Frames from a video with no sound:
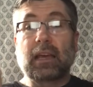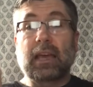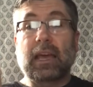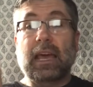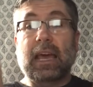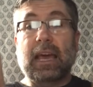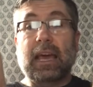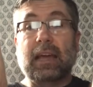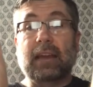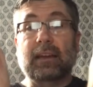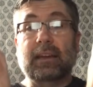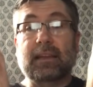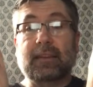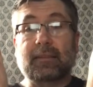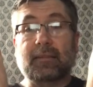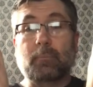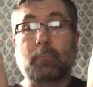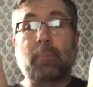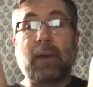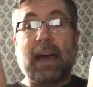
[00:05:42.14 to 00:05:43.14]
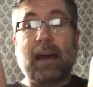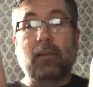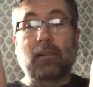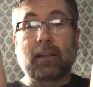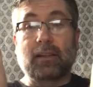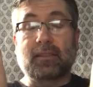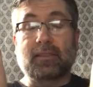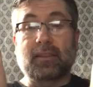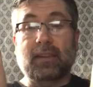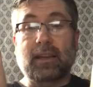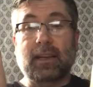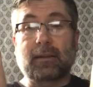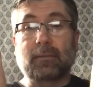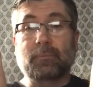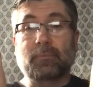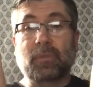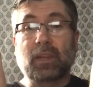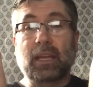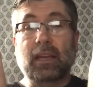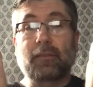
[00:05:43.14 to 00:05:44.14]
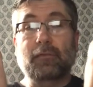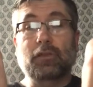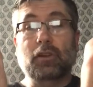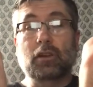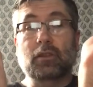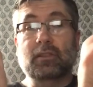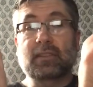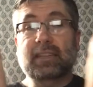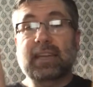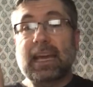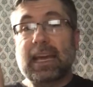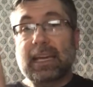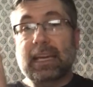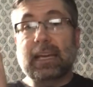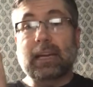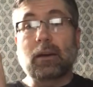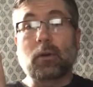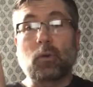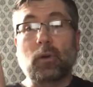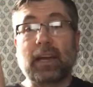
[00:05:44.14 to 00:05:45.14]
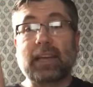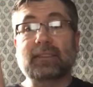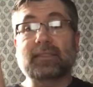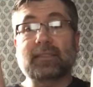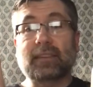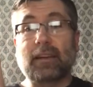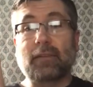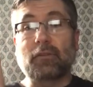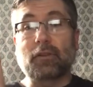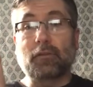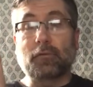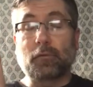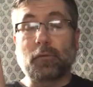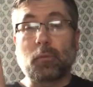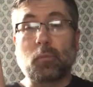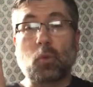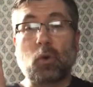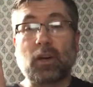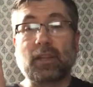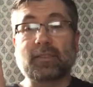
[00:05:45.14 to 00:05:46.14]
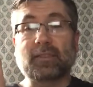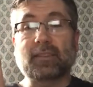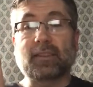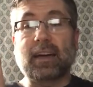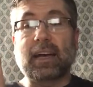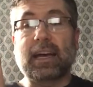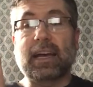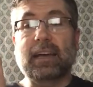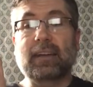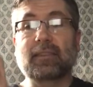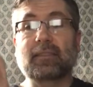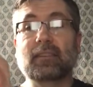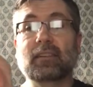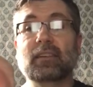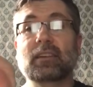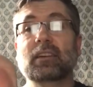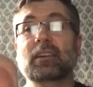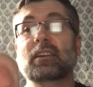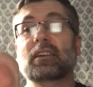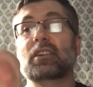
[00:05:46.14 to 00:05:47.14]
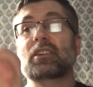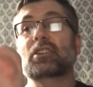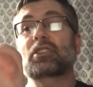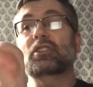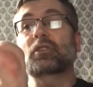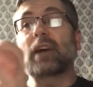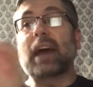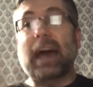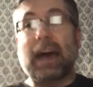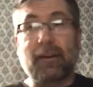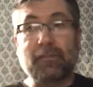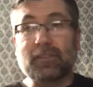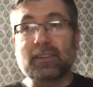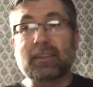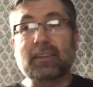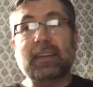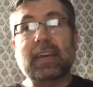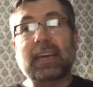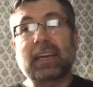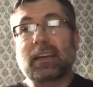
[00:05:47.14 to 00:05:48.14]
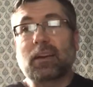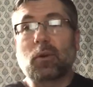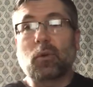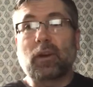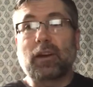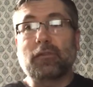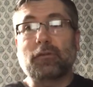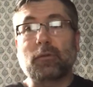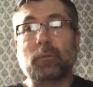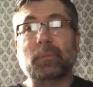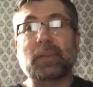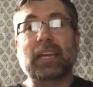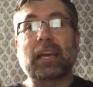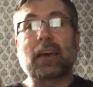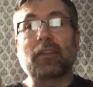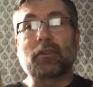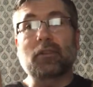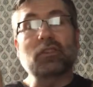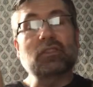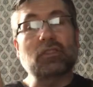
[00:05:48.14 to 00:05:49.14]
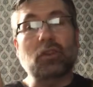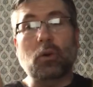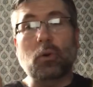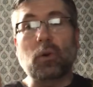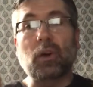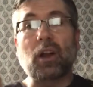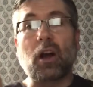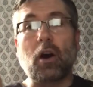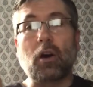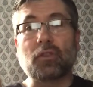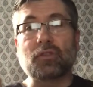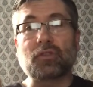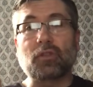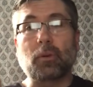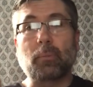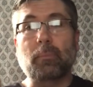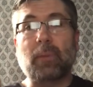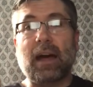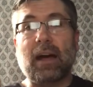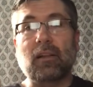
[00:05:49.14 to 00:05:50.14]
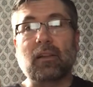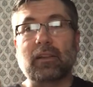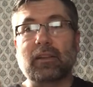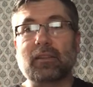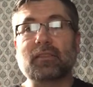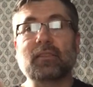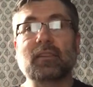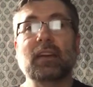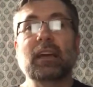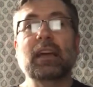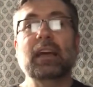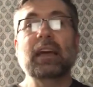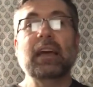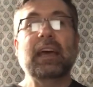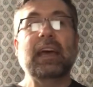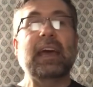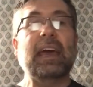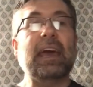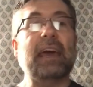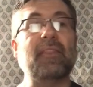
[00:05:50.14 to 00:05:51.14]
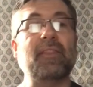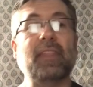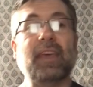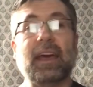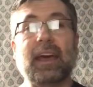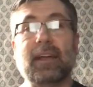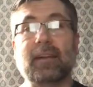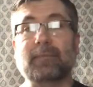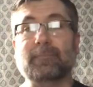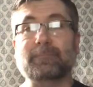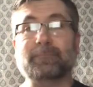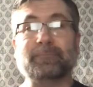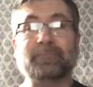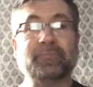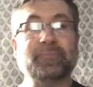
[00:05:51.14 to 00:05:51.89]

and it's balancing, if you're taking away 7 from one side, you have to take it away from the other so it also balance. And then,